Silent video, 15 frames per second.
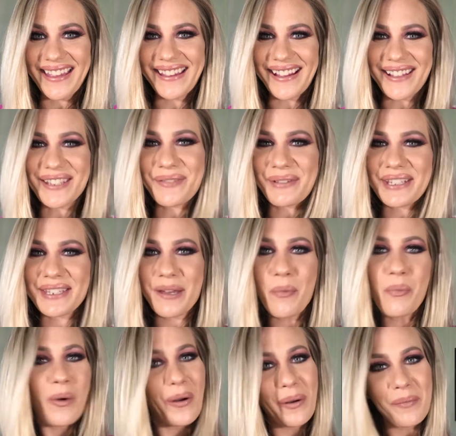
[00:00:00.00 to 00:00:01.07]
guys, what's
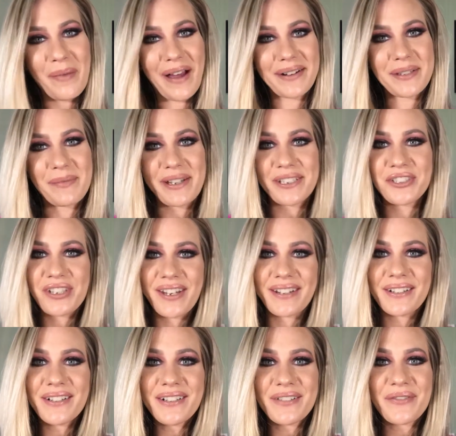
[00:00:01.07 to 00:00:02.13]
up? Welcome back to my
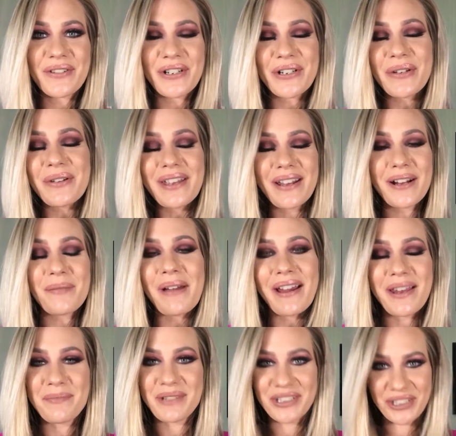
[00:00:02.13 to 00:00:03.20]
channel. If you're new here, my
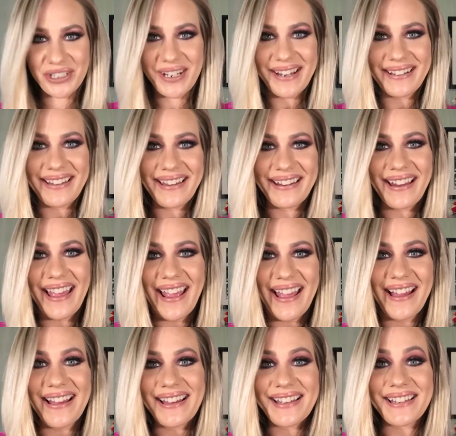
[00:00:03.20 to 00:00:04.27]
name is Shannon
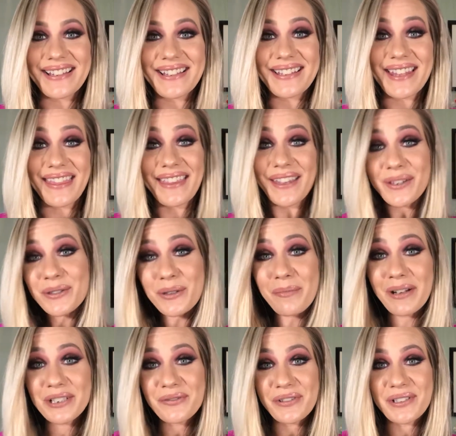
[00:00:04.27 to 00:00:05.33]
and thank you so
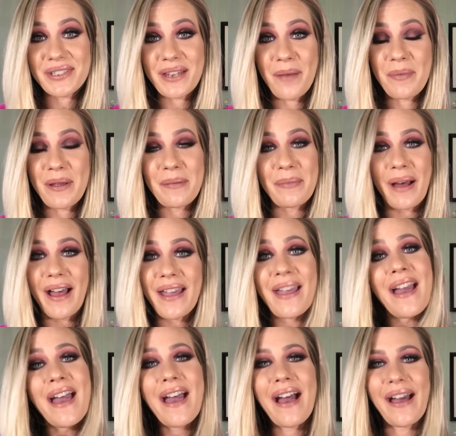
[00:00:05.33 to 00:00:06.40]
much for stopping by.
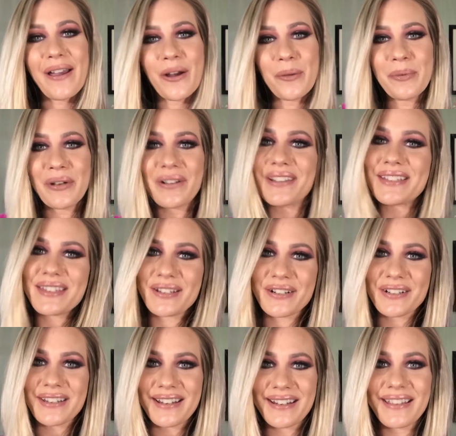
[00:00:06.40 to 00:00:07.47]
I hope you'll
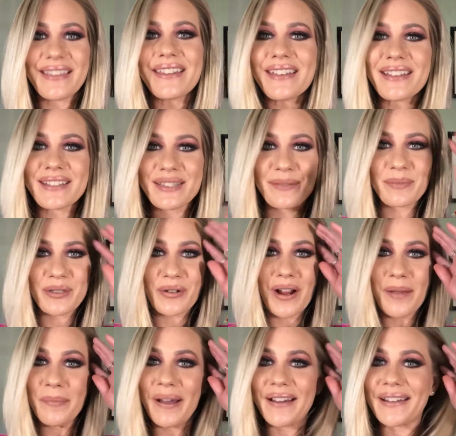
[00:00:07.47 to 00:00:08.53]
consider hitting the
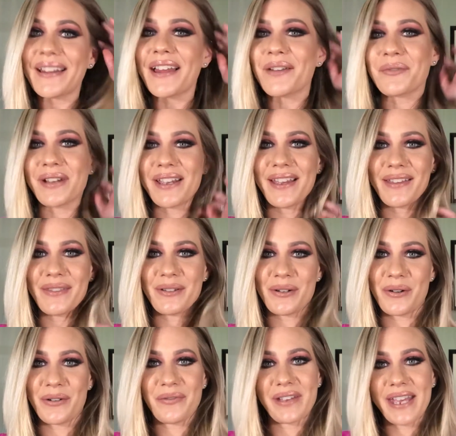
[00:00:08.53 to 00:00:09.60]
subscribe button and ringing the
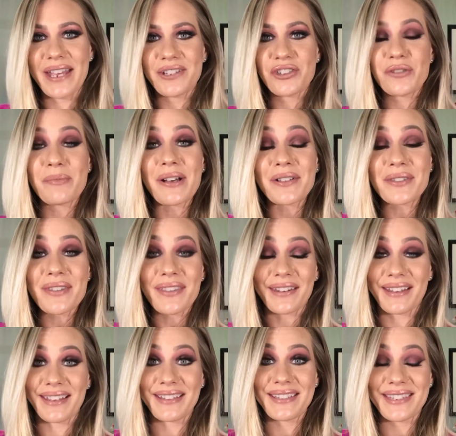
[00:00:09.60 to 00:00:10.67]
notification bell so
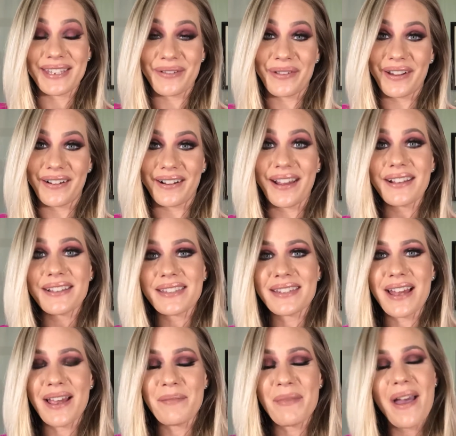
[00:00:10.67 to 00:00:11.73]
that I can see you here next
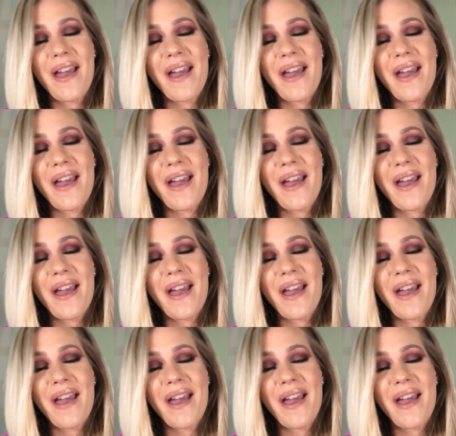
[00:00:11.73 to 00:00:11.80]
time.